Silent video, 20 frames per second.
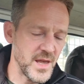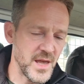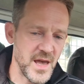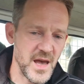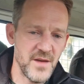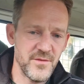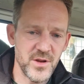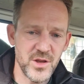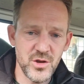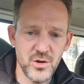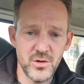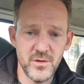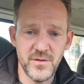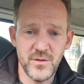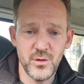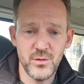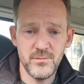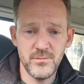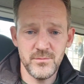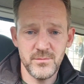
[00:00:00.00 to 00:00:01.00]
Having a
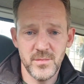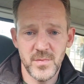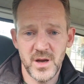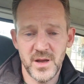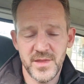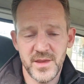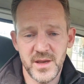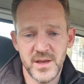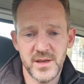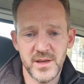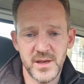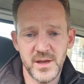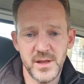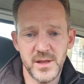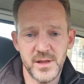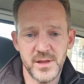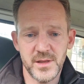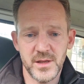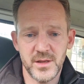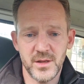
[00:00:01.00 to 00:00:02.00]
uniform, I think,
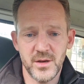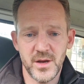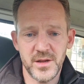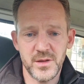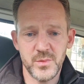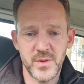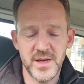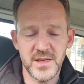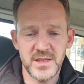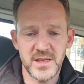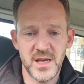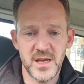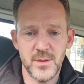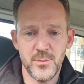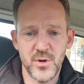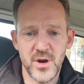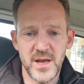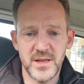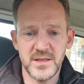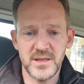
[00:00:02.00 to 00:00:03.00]
is a nice way to get your
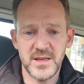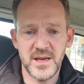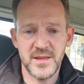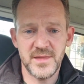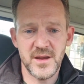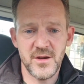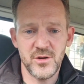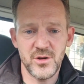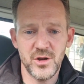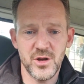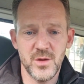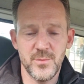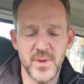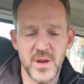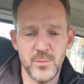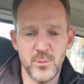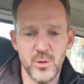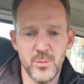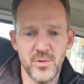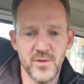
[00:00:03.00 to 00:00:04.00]
branding out there and look a bit
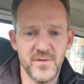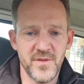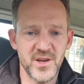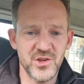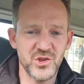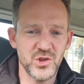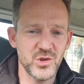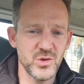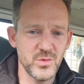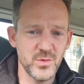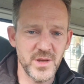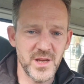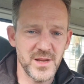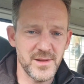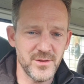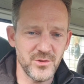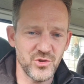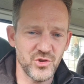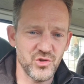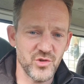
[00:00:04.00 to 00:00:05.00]
more professional. It
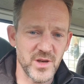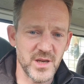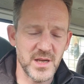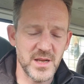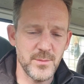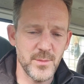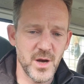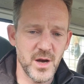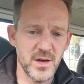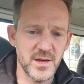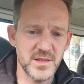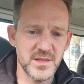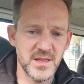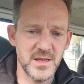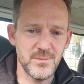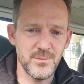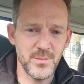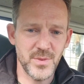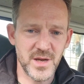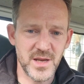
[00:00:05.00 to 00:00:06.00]
isn't strictly
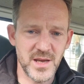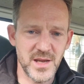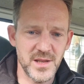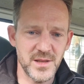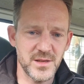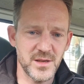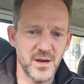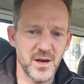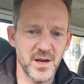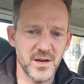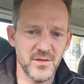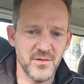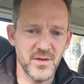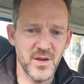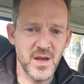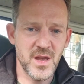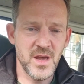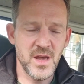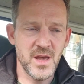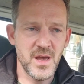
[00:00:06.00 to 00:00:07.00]
marketing, but it is kind of
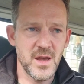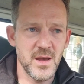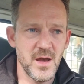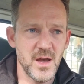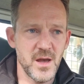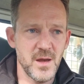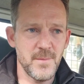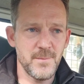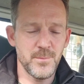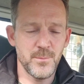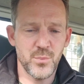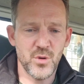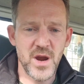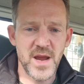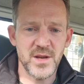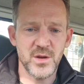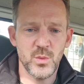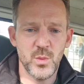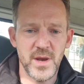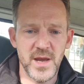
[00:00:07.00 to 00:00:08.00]

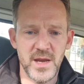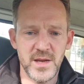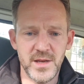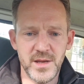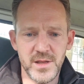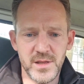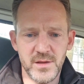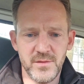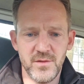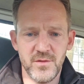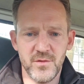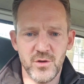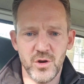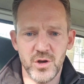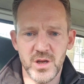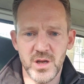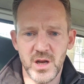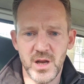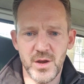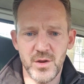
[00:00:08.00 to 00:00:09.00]
brand awareness if you've got
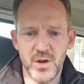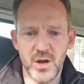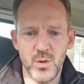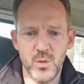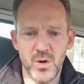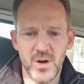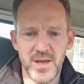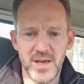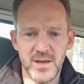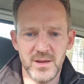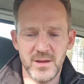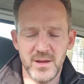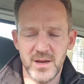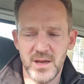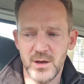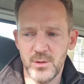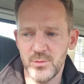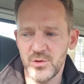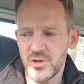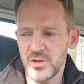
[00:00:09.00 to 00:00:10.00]
your logo on it, and
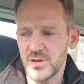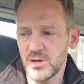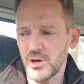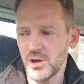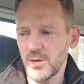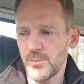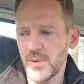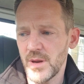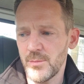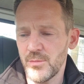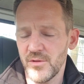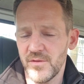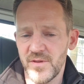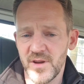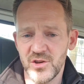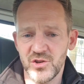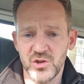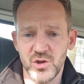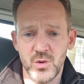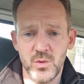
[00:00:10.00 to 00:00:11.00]
helps you to look a bit
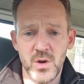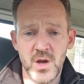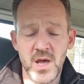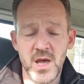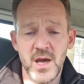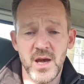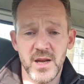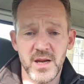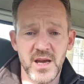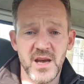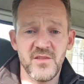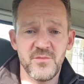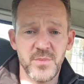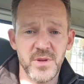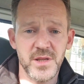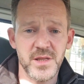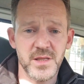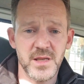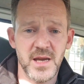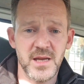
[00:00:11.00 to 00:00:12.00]
professional. And I have been
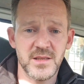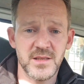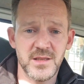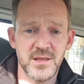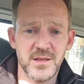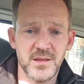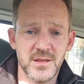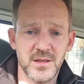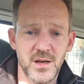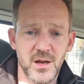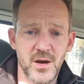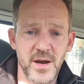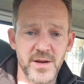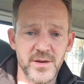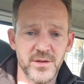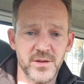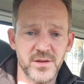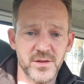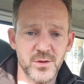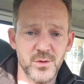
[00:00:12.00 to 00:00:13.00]
standing in the line
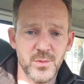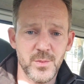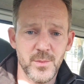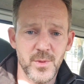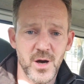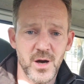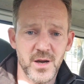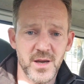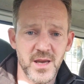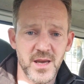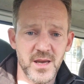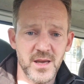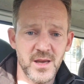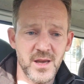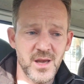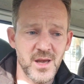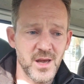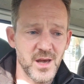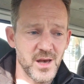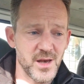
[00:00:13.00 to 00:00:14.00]
at the supermarket
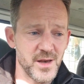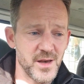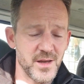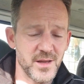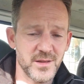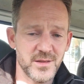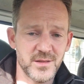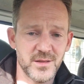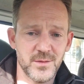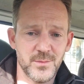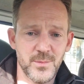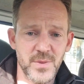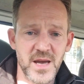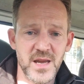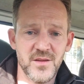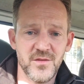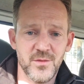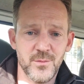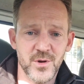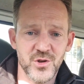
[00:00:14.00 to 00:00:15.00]
to
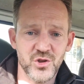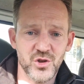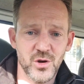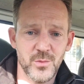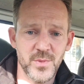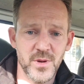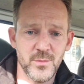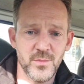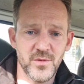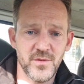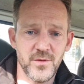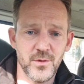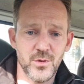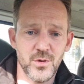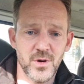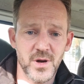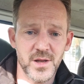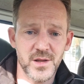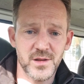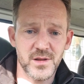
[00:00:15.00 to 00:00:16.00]
pay for my shopping
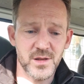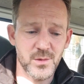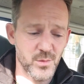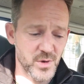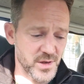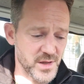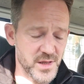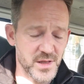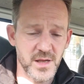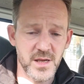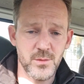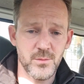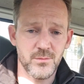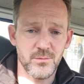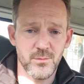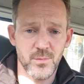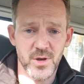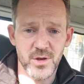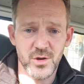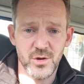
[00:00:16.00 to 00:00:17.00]
before, and someone's seen
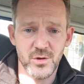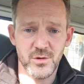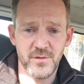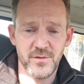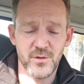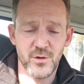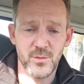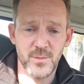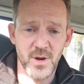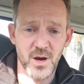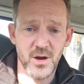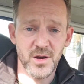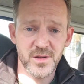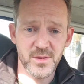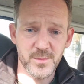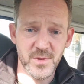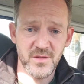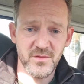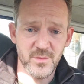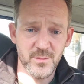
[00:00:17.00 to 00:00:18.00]
my uniform, asked
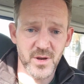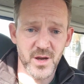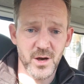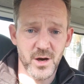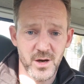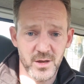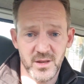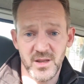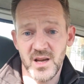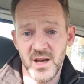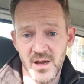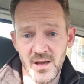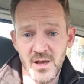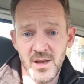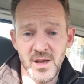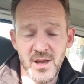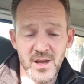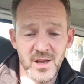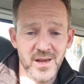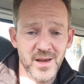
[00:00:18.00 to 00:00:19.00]
me if I'm a gardener,
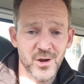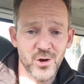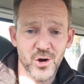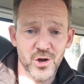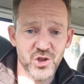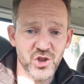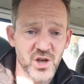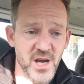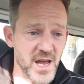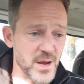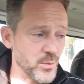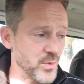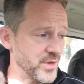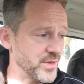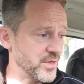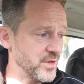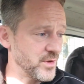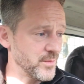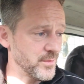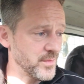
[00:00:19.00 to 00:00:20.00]
got chatting with
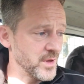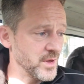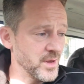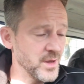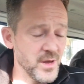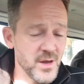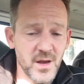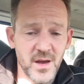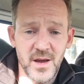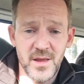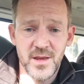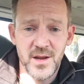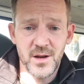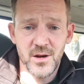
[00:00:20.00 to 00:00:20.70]
them, and then